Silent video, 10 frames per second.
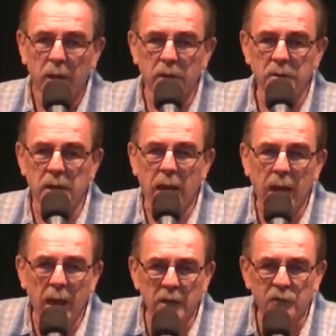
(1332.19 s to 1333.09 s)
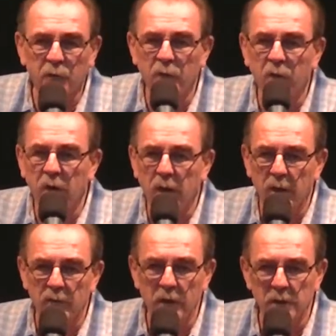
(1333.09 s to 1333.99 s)
is to ask for
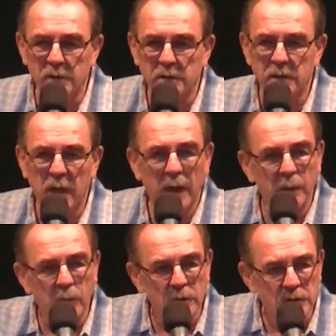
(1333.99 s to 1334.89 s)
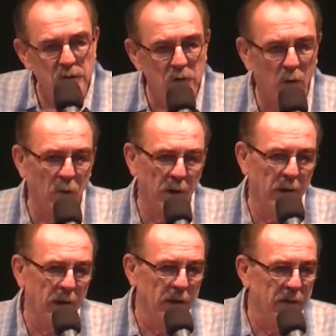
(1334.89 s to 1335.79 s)
forgiveness and restore
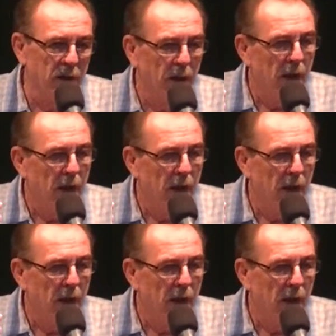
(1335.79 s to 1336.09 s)
it and